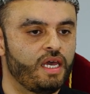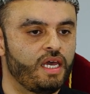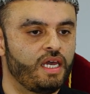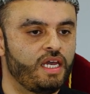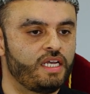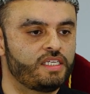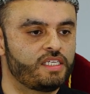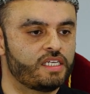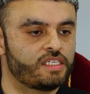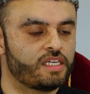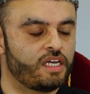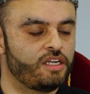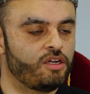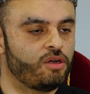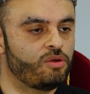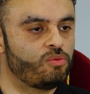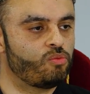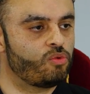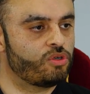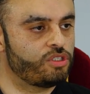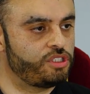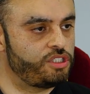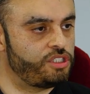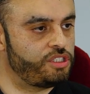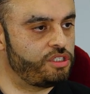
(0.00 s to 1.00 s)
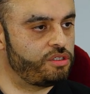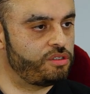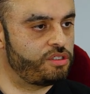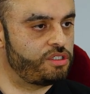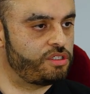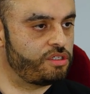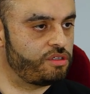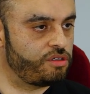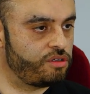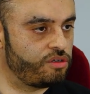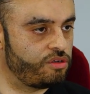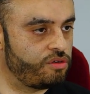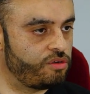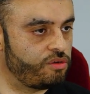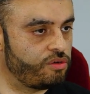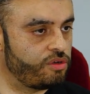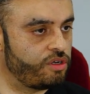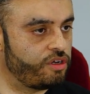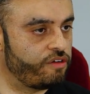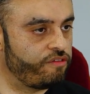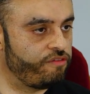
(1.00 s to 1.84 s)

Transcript: He says, I don't want you to